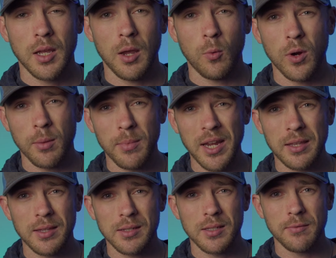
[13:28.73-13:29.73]
I want to make
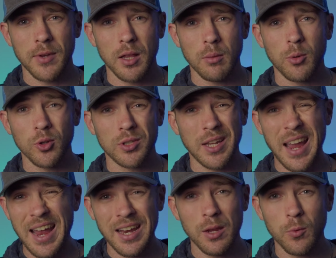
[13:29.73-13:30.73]
this available to
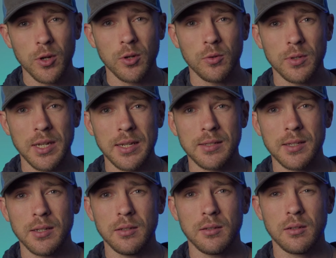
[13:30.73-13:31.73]
anyone who needs
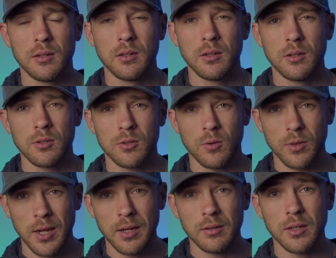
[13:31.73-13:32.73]
it so
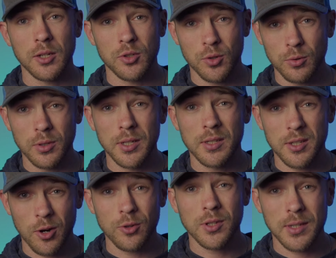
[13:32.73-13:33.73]
that it truly
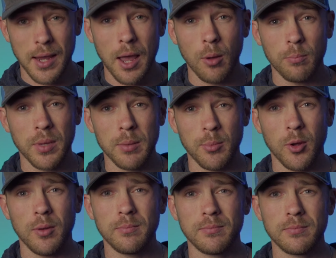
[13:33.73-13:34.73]
starts to help people.